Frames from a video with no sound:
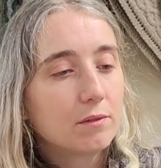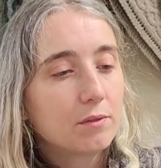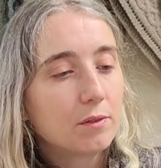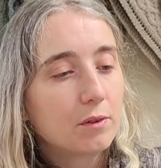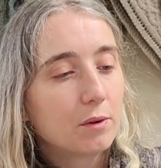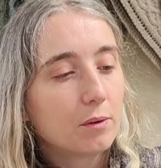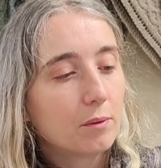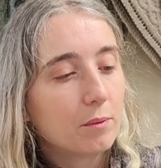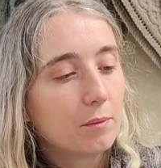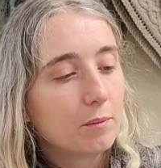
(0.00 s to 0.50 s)

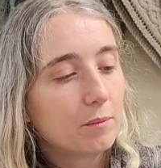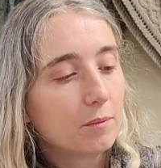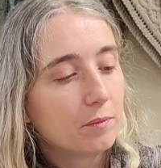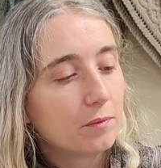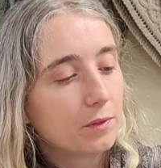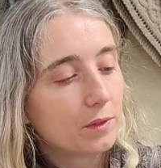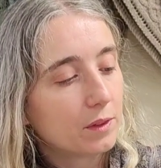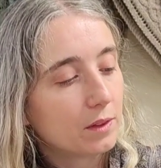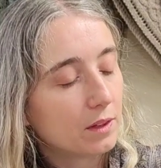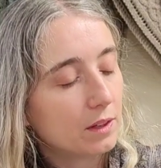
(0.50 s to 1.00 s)
from
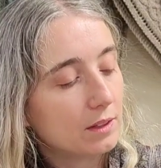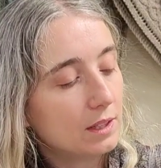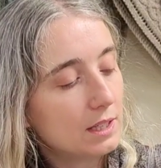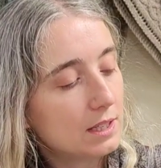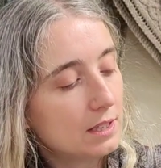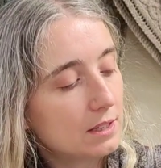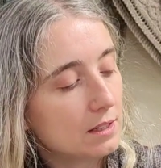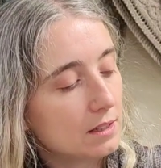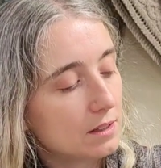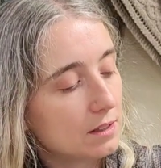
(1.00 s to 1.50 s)
the
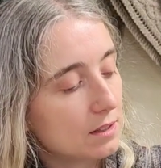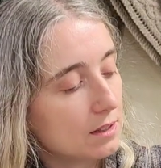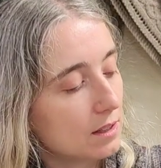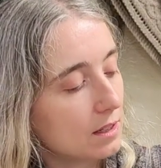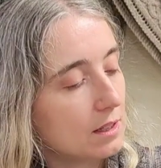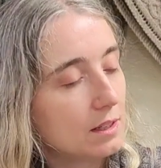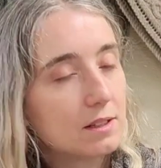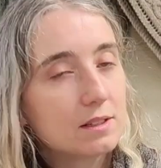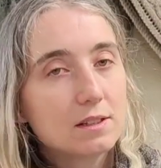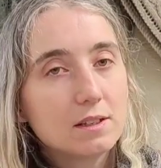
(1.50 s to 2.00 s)
distance,
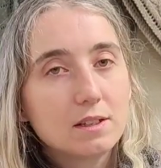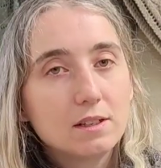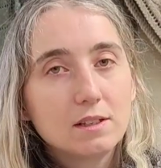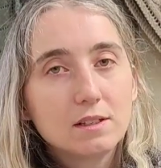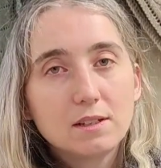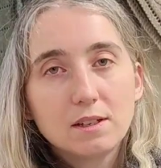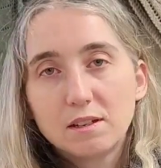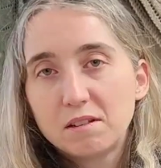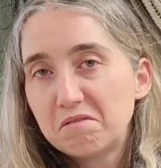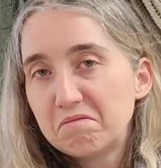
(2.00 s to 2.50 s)

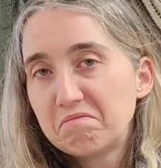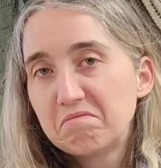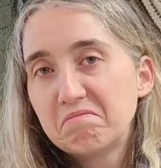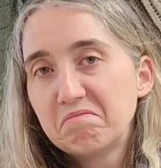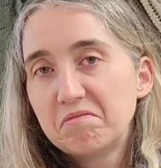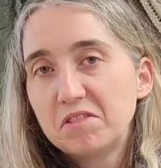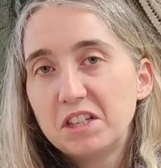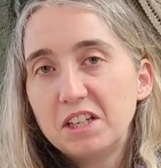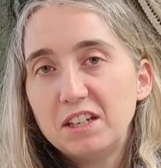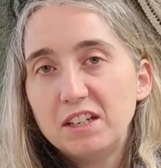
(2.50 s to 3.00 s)
it's a
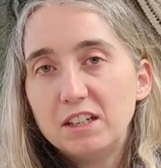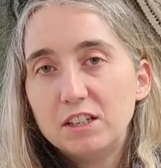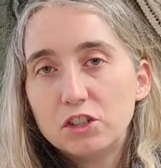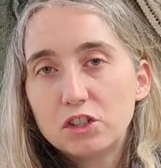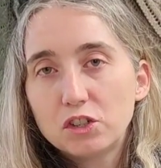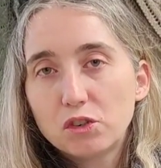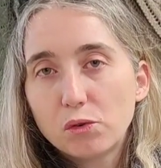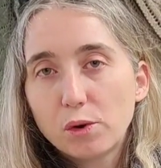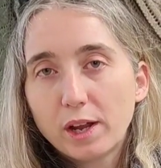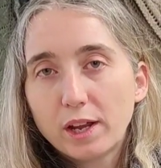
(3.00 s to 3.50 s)

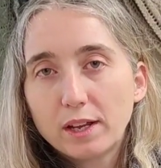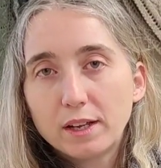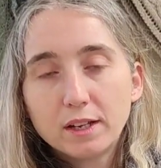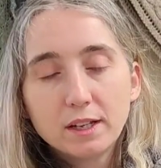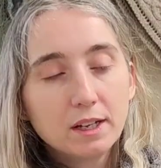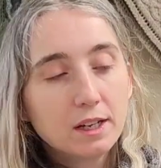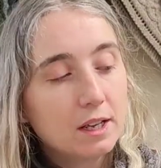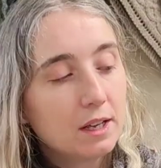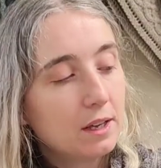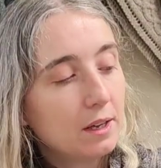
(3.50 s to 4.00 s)
tealish grey,
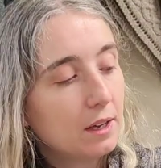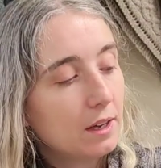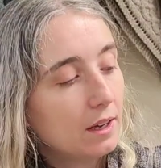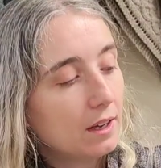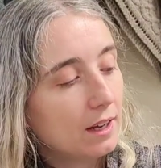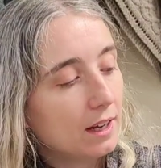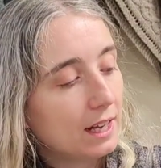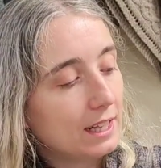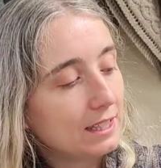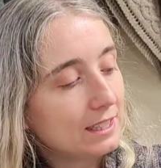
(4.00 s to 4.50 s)

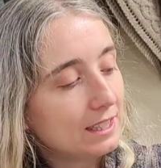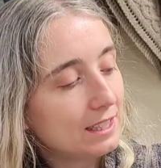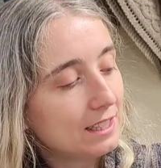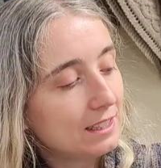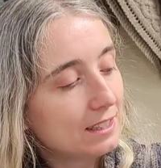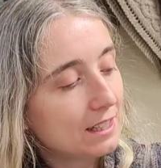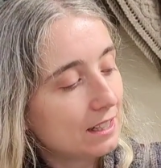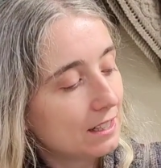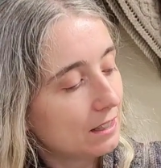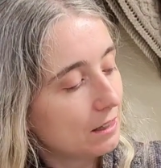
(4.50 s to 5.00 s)
and
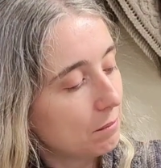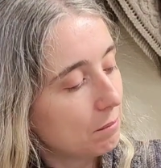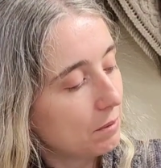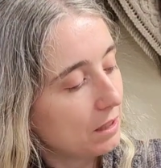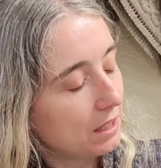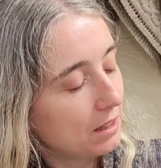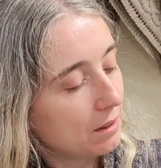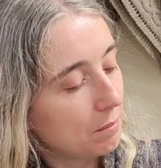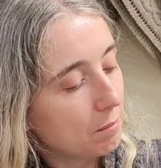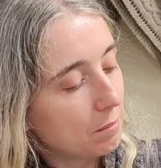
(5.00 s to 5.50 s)
it's a little
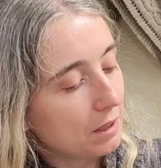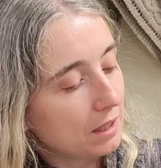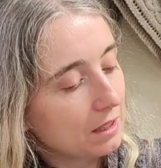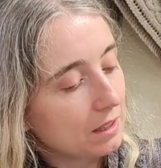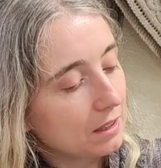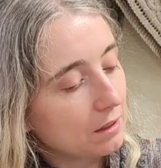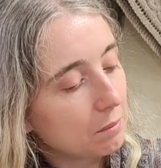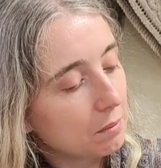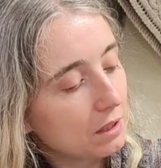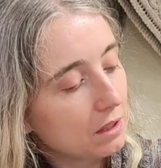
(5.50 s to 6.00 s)
bit a
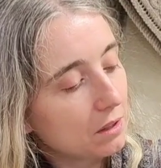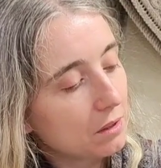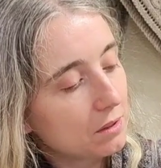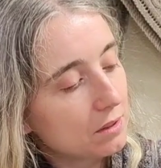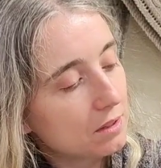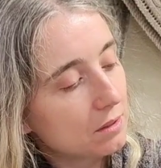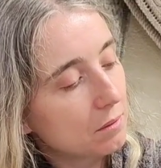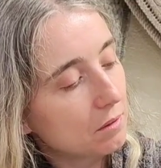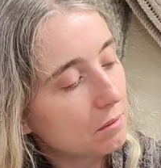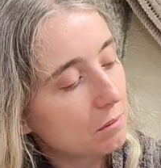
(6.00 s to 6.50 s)
pity
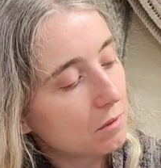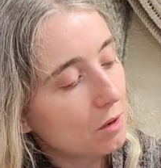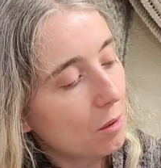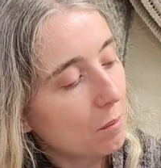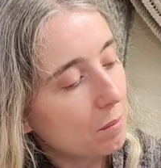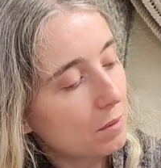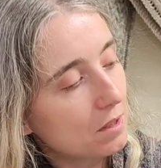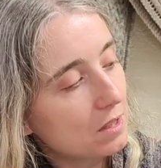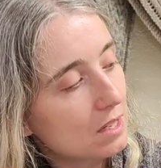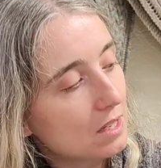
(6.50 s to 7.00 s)
because the
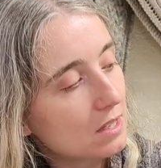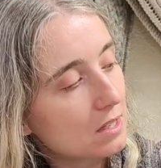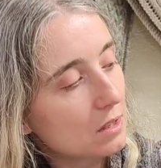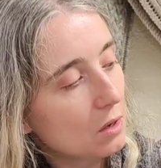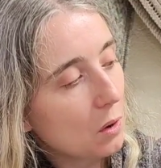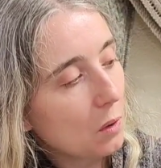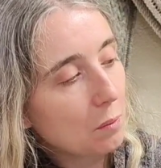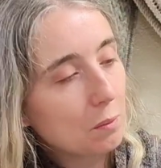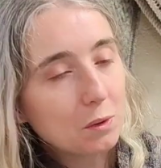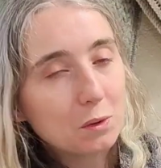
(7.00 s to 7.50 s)
top is
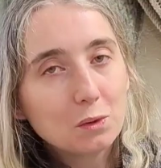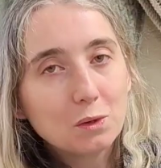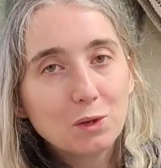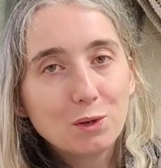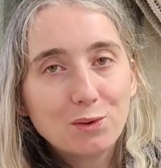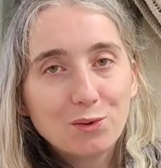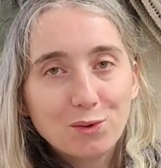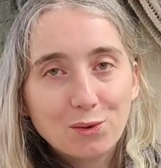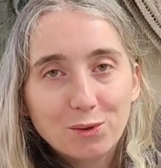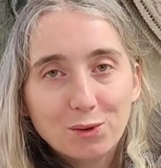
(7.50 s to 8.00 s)
so
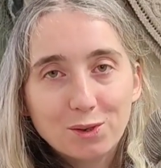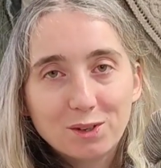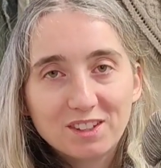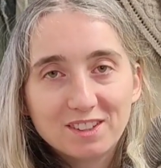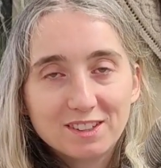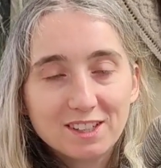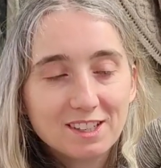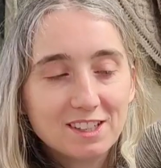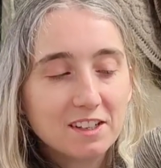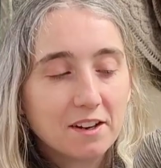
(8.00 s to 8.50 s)
beautiful
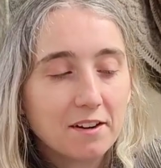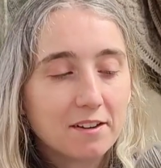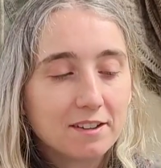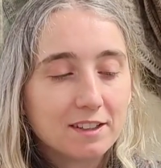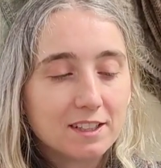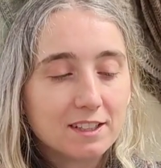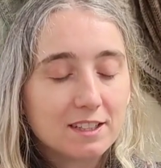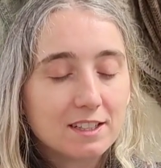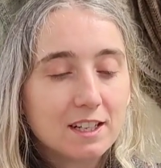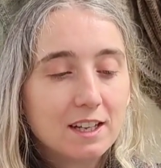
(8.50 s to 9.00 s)
and the
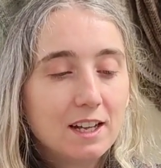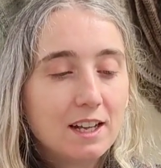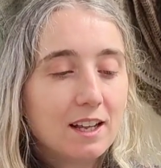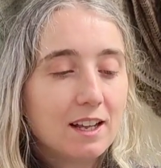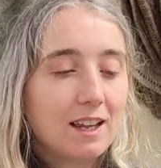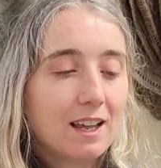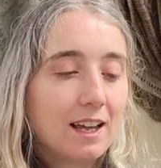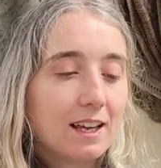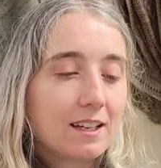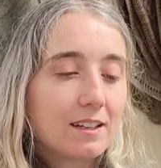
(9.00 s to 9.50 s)
yarn is
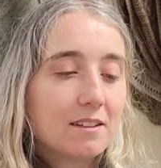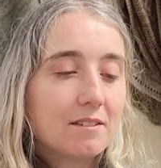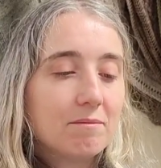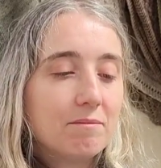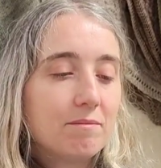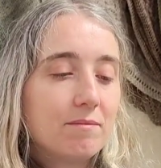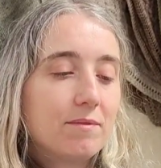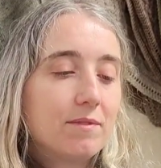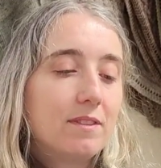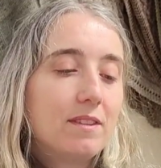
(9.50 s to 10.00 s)
like
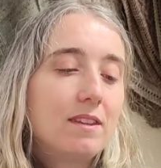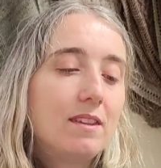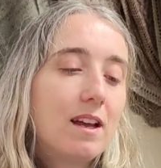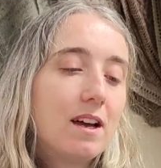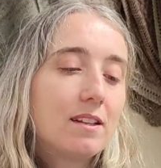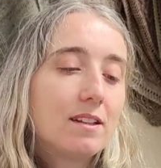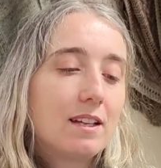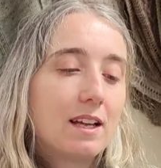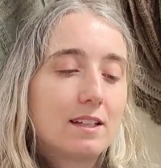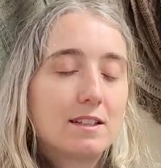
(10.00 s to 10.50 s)

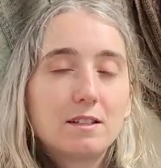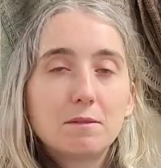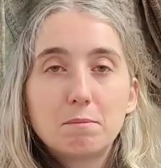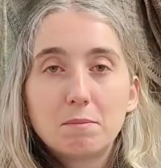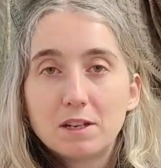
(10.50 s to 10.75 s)
not that